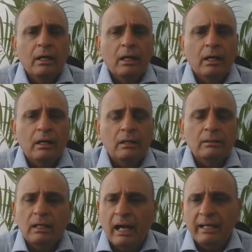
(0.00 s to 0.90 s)

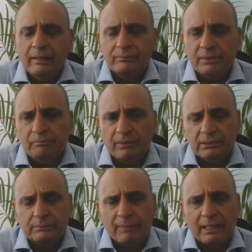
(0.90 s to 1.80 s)
IDFC
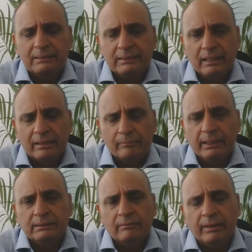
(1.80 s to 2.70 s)
First Bank still
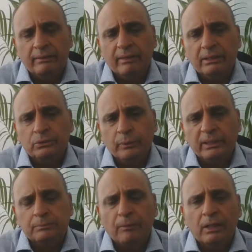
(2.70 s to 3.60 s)
remains a very, very
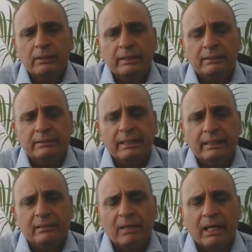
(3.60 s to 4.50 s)
sweet spot. It is
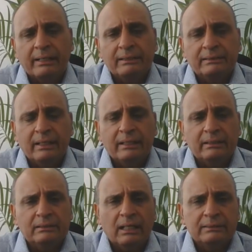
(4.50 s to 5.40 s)
gaining market share.
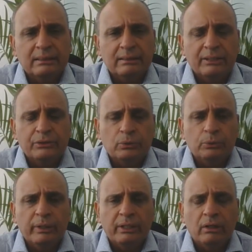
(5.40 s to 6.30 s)
Its CASA ratio is
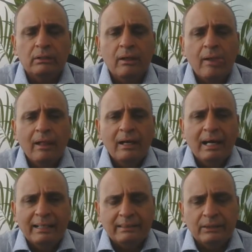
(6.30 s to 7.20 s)
going on.
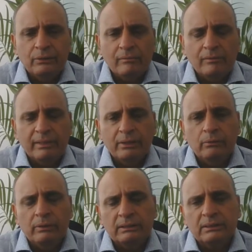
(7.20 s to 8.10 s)
I think you have a very
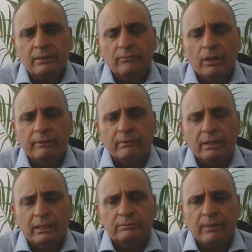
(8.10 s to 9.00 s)
good risk reward in the
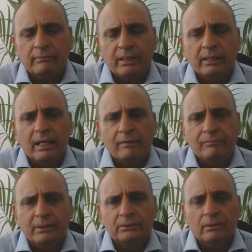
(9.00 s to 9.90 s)
next 1.5
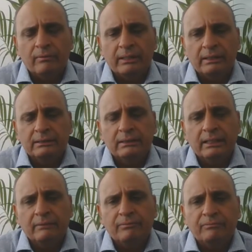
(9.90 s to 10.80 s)
years of at least
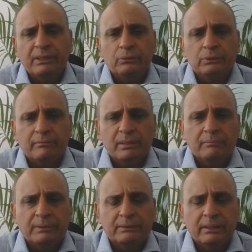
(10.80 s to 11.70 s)
getting 50 to
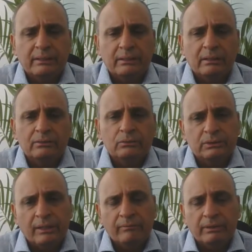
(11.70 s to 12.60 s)
70% returns. So
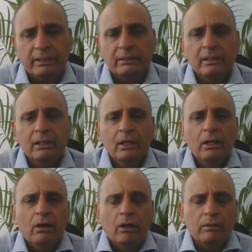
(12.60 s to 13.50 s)
stay with it.
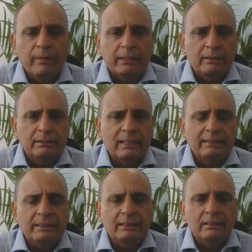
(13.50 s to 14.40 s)
On metals, I
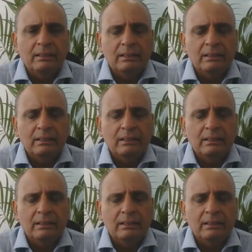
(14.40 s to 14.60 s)
think